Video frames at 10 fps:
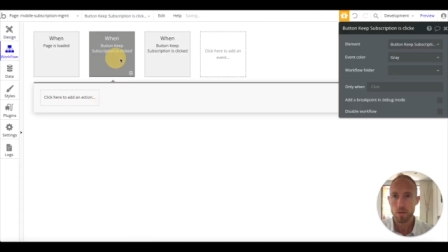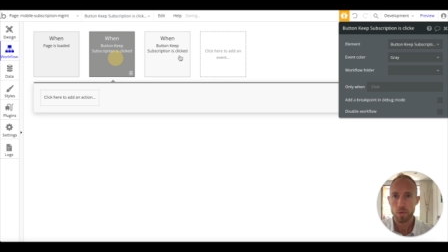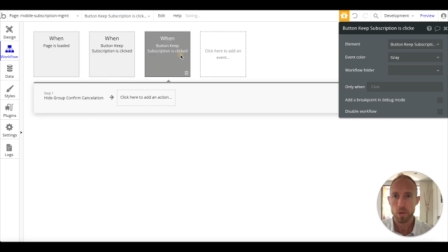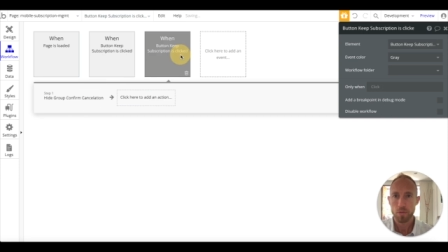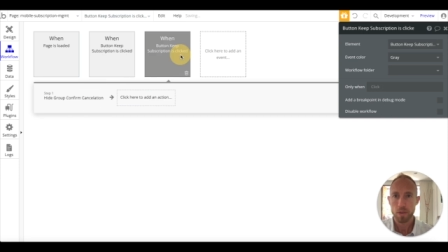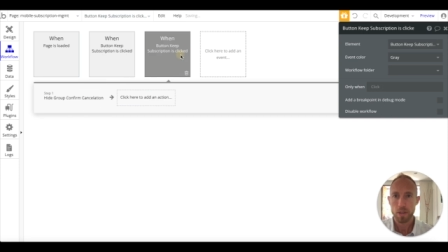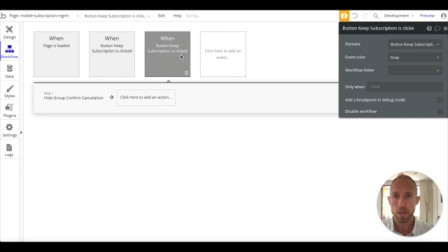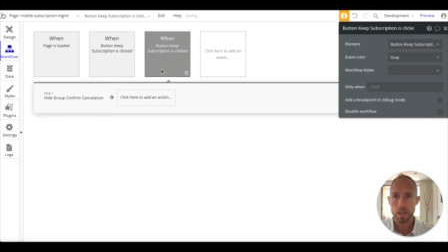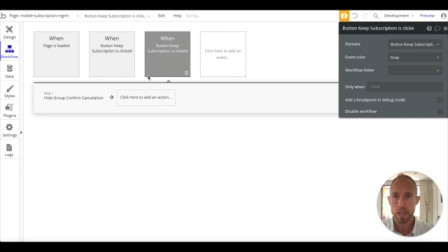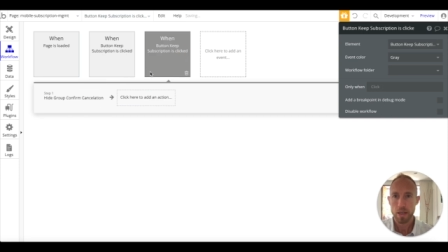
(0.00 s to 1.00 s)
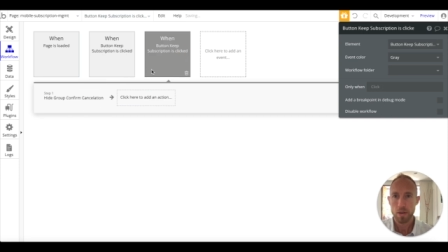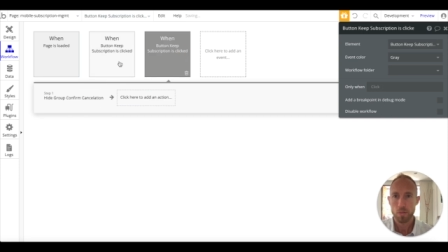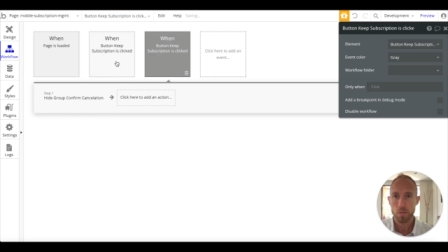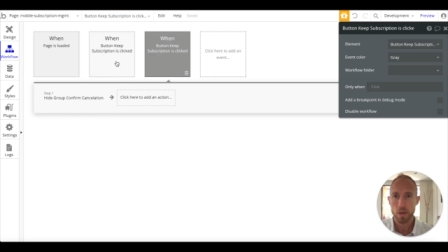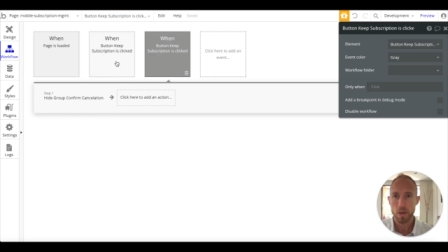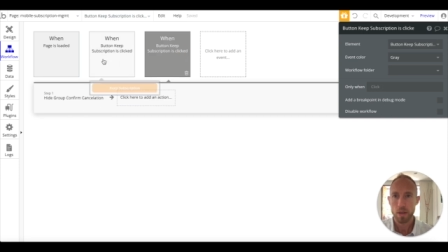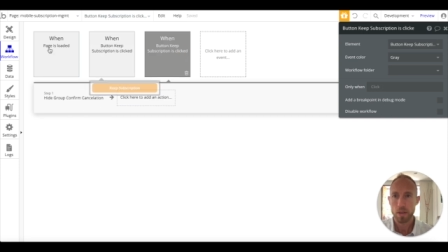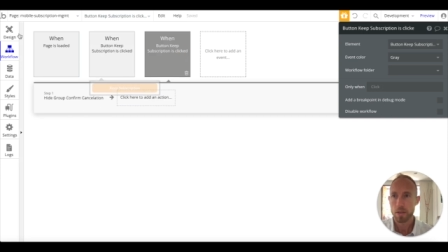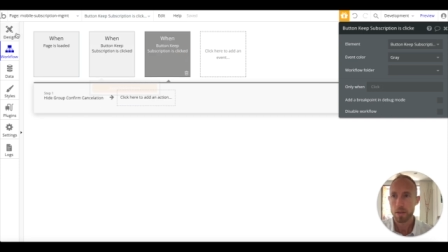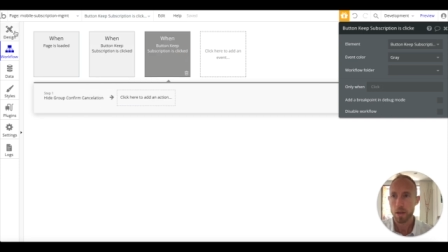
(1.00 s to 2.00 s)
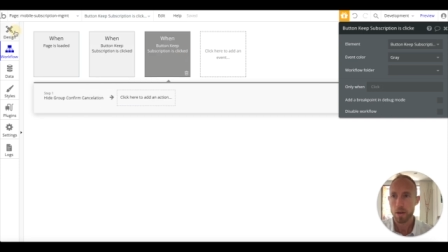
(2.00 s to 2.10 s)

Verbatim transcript: We don't want anything there when, all